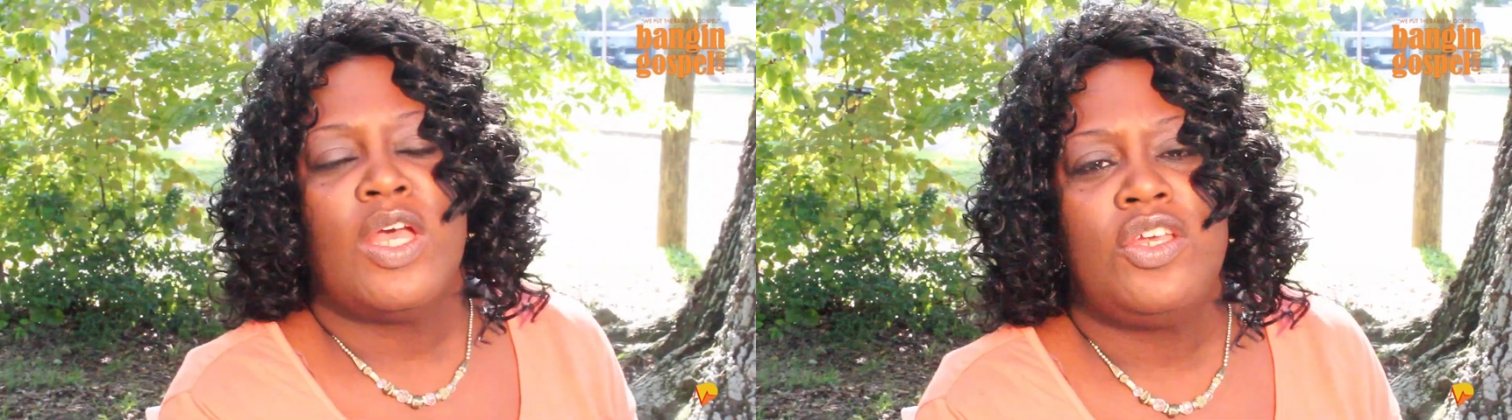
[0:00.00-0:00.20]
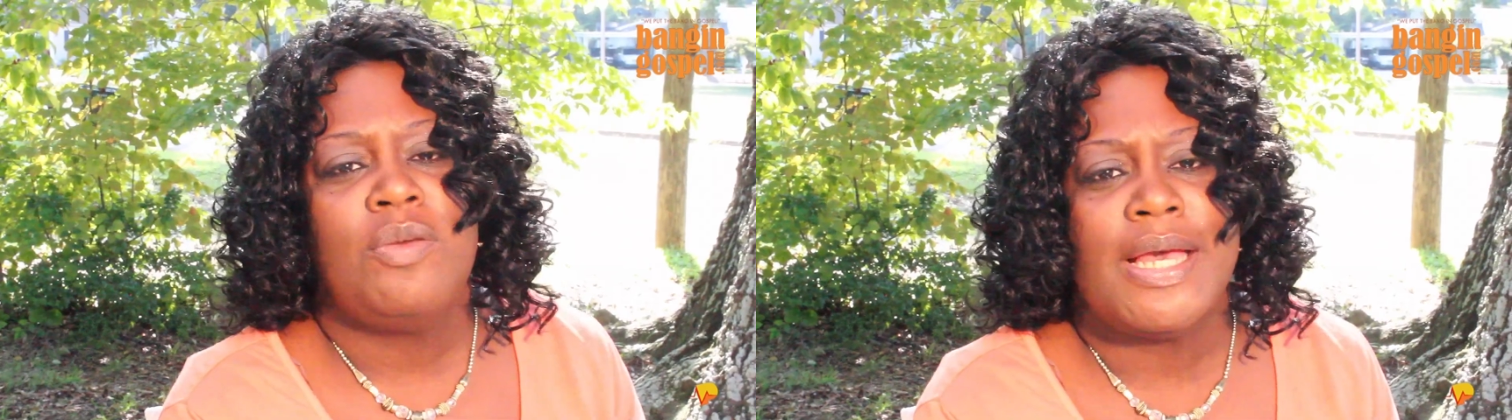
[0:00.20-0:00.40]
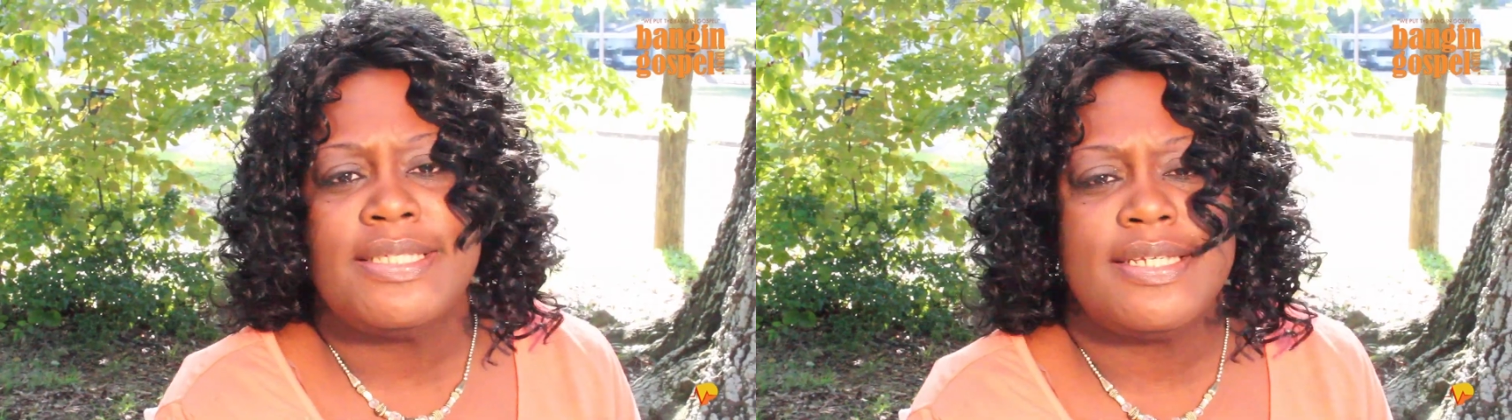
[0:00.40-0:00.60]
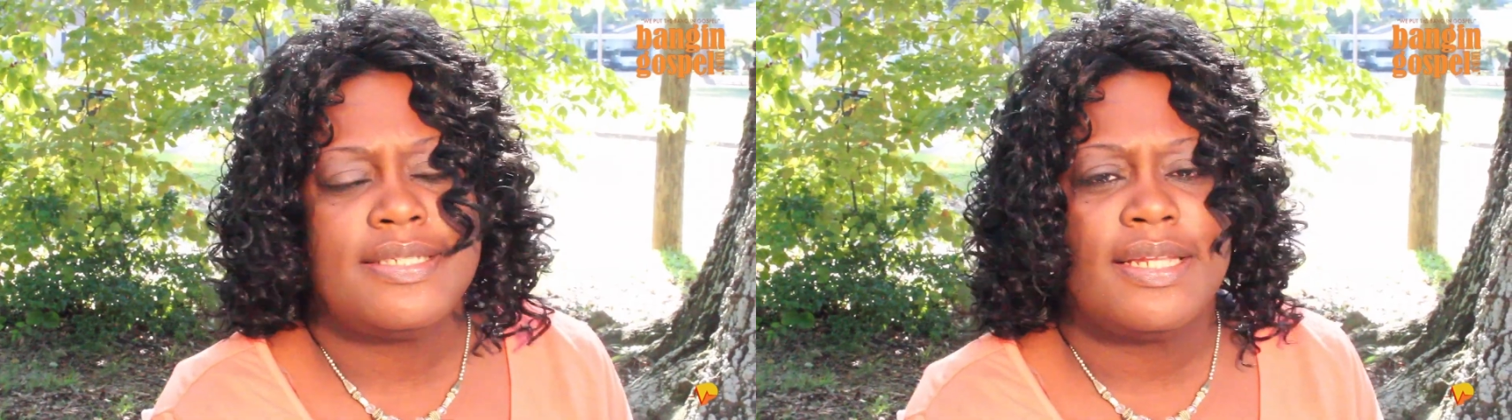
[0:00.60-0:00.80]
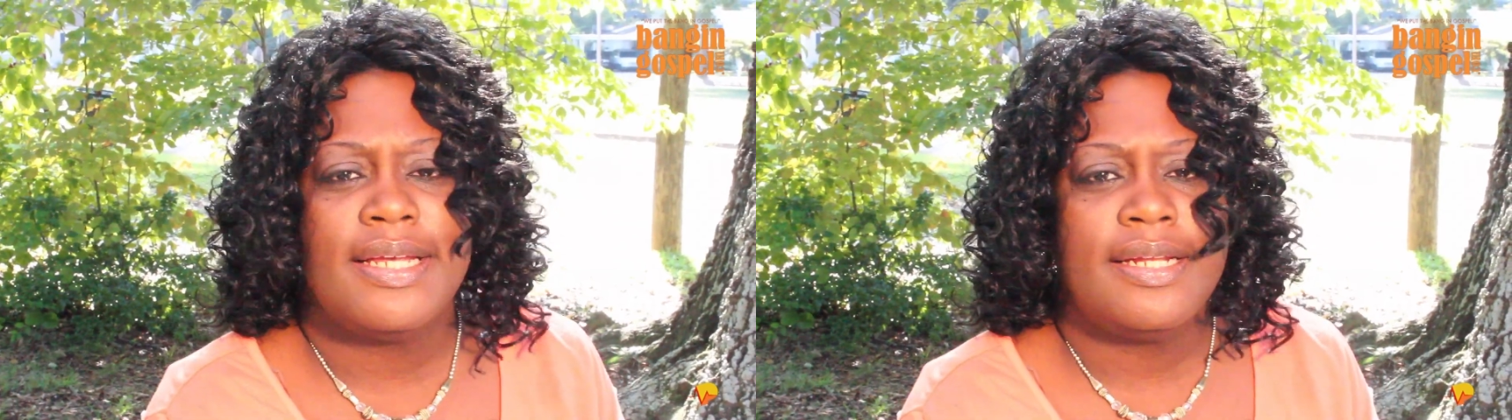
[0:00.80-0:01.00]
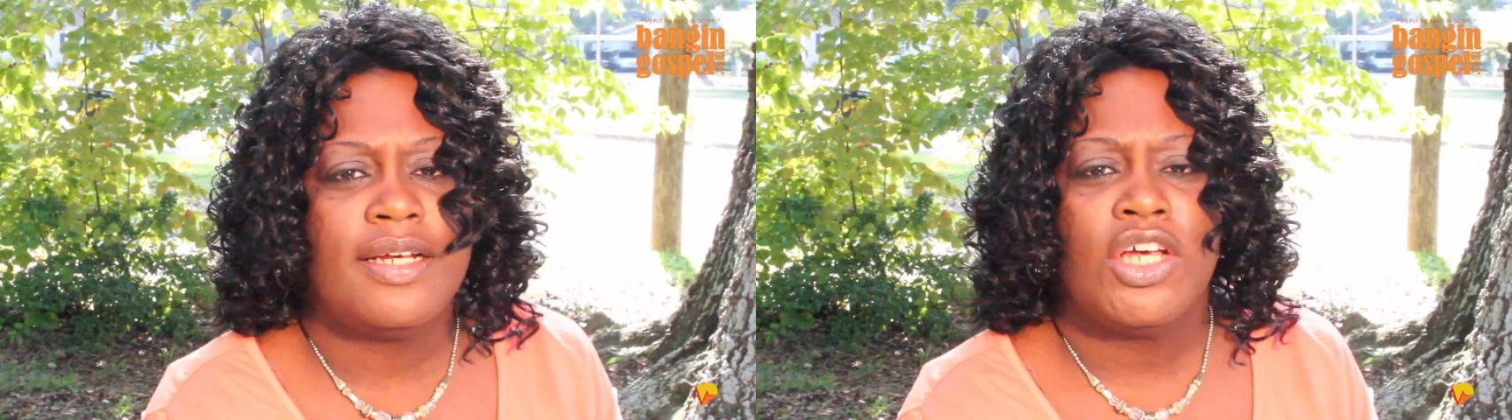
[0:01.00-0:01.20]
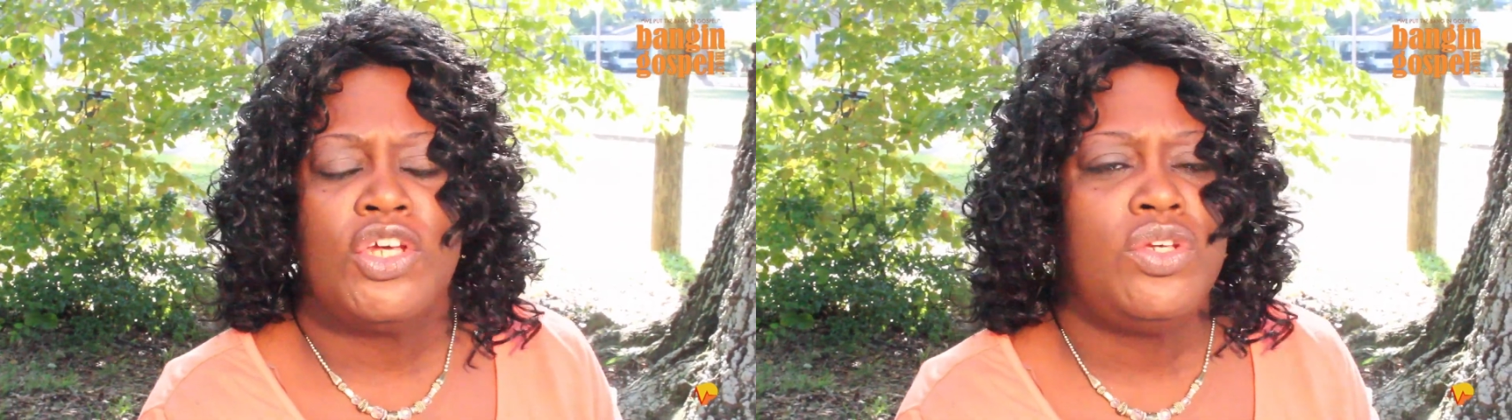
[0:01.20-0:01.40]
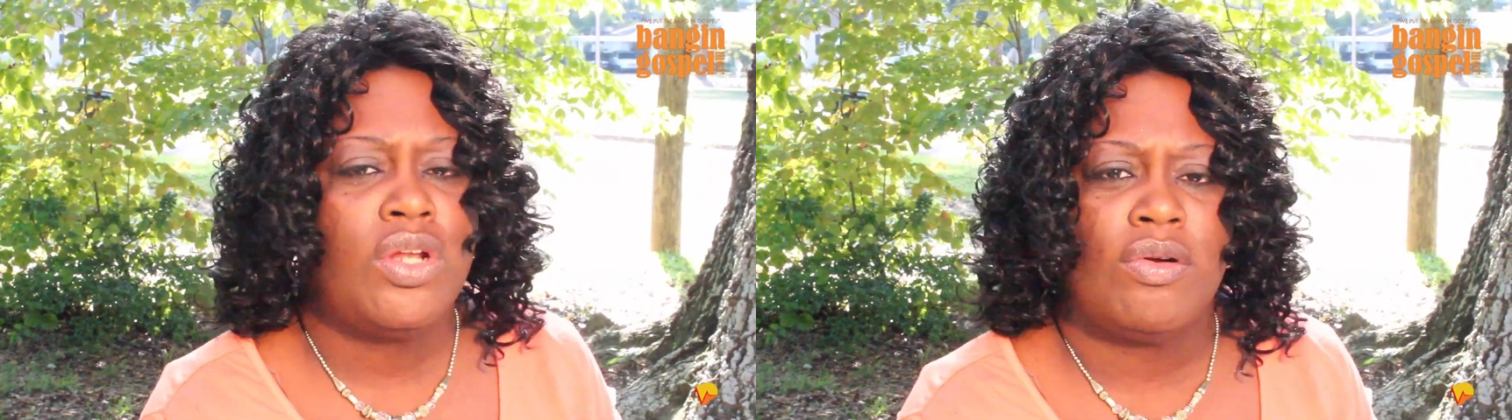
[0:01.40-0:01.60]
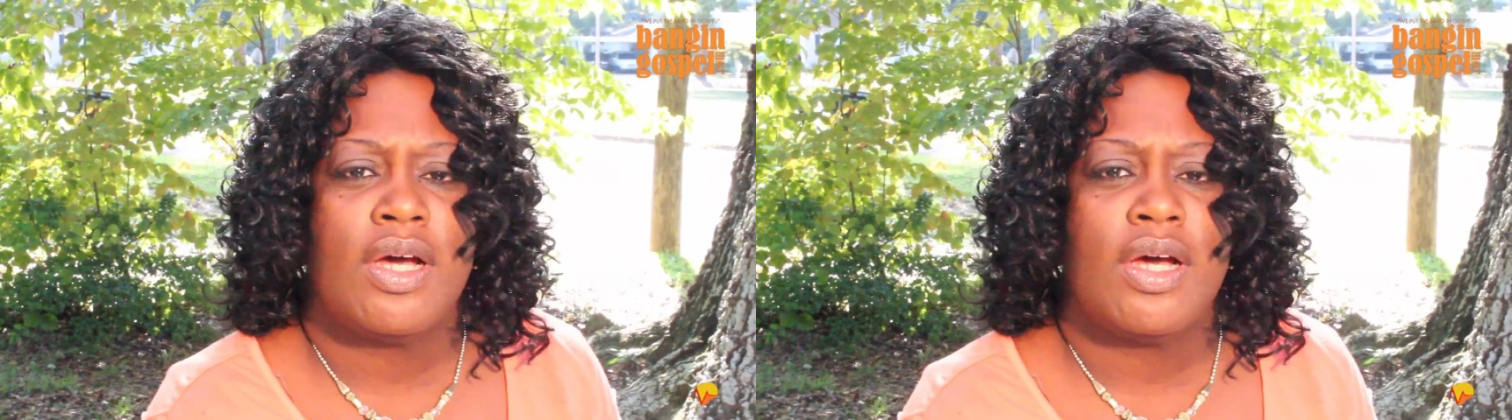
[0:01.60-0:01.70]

You may say, Selena, you don't